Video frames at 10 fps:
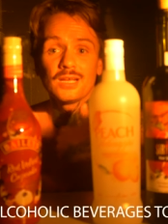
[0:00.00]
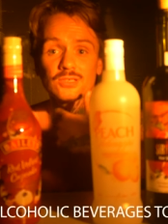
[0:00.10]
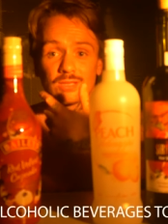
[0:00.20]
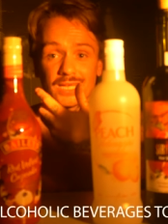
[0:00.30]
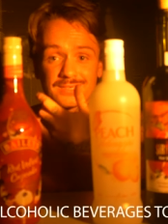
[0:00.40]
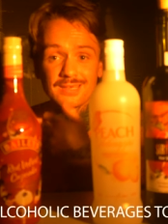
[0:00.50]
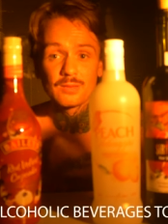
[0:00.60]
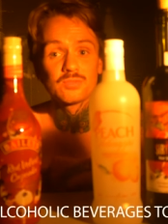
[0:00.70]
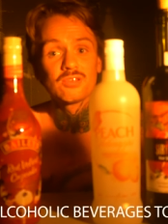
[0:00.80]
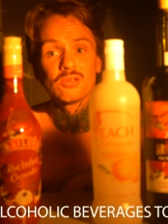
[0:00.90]
So that's tip
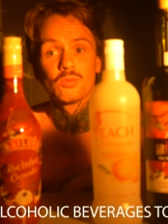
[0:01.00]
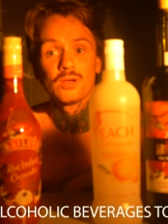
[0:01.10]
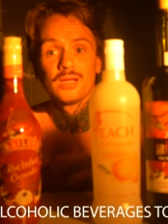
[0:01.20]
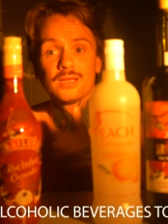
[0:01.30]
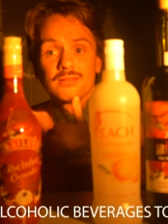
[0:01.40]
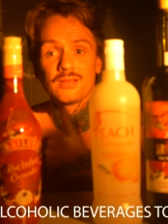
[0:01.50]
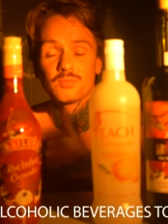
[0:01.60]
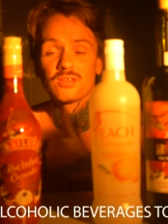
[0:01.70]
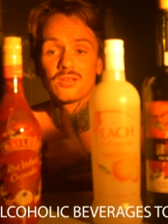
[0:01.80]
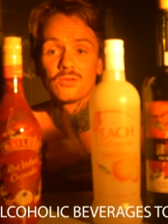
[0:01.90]
two. Tip
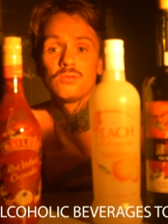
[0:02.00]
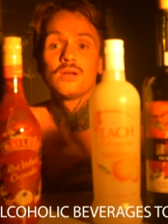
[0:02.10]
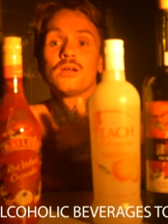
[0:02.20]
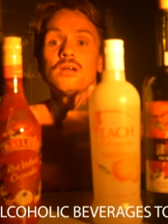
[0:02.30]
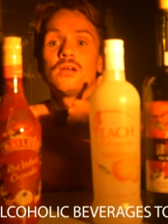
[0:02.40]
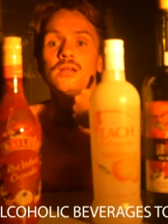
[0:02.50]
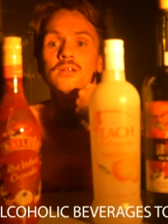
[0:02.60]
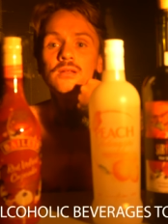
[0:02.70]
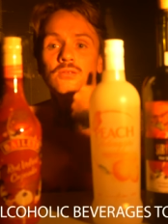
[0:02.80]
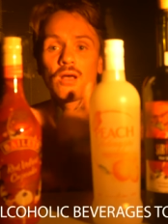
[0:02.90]
two,
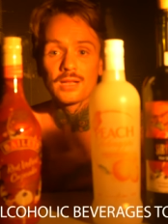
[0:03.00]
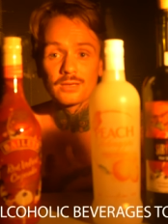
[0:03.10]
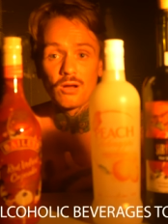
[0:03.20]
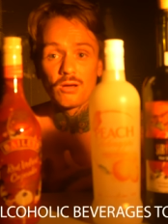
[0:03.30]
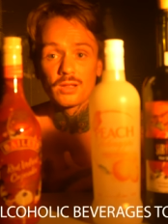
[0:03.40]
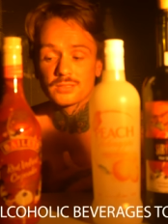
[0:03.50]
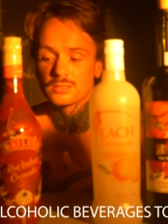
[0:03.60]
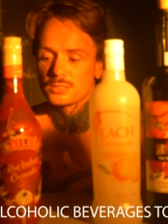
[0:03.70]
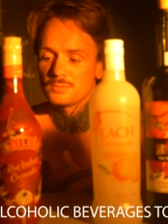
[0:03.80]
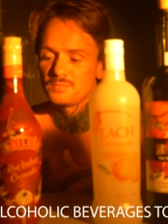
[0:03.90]

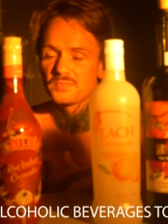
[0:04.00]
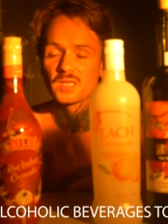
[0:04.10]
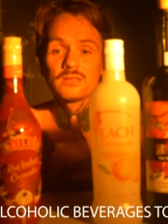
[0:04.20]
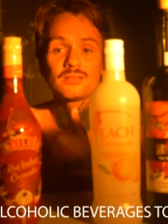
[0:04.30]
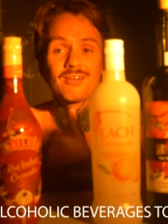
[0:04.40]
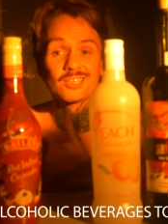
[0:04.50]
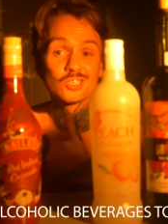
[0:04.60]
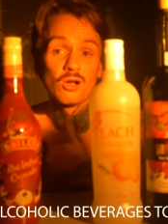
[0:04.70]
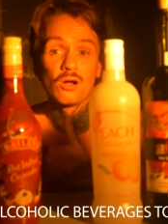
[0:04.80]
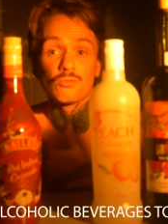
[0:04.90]
non-alcoholics, they're
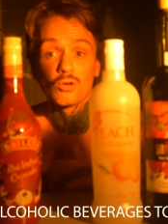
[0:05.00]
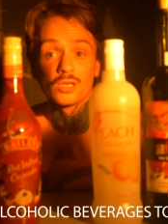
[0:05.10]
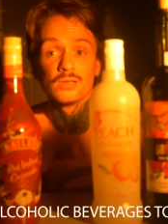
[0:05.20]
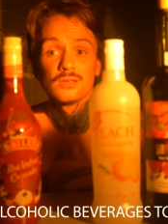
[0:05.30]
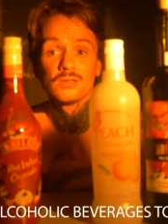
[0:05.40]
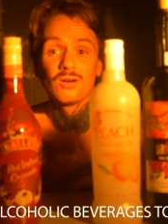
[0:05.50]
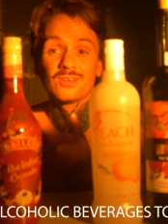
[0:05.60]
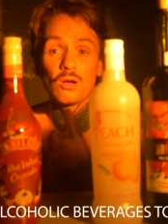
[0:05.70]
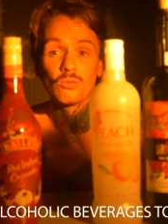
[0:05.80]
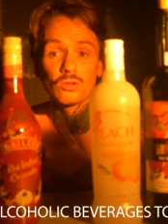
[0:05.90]
actually all right. I
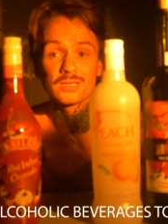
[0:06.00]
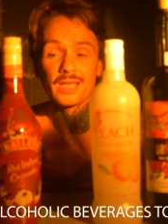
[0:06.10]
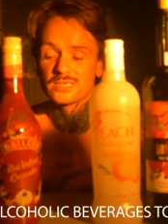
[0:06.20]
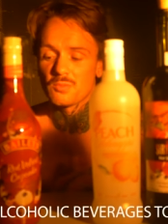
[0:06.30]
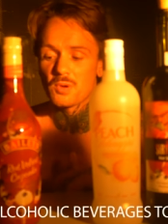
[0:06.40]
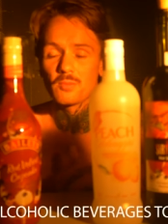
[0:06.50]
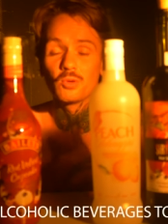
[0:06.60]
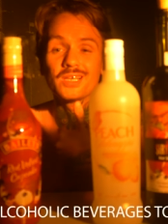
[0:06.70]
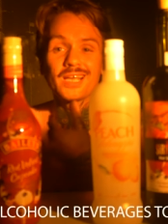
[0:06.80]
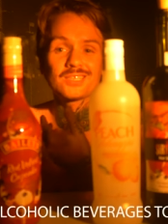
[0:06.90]
don't like the taste of beer, but
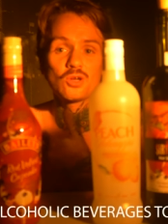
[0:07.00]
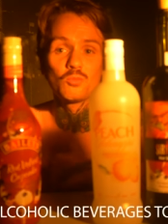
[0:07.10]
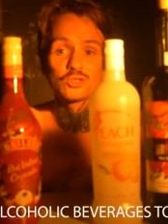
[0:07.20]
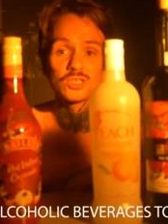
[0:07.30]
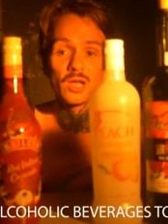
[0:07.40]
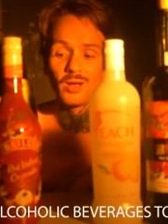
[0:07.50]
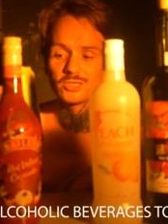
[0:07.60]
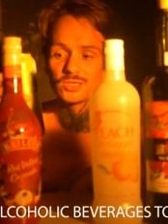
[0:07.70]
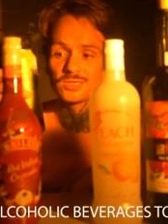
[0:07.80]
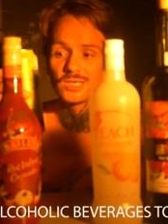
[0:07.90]
you can get so much now, as
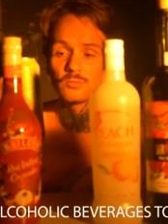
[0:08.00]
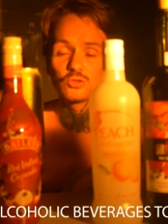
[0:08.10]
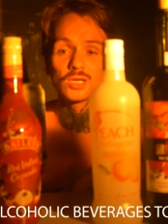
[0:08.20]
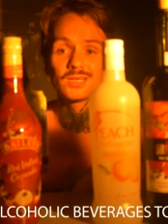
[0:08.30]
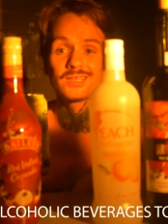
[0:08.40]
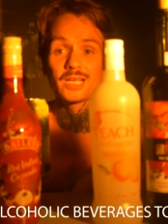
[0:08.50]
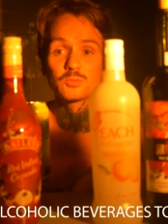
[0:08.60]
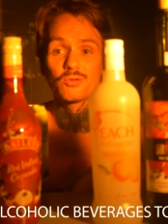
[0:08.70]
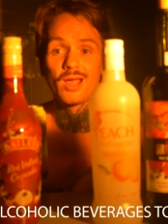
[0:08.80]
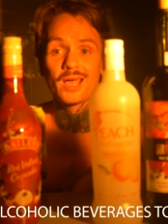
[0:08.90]
you can see, I'm drinking a
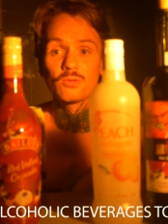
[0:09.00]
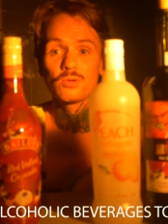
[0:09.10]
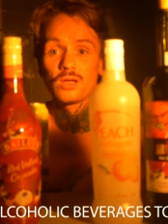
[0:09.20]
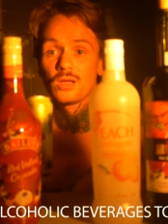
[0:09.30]
Desperado.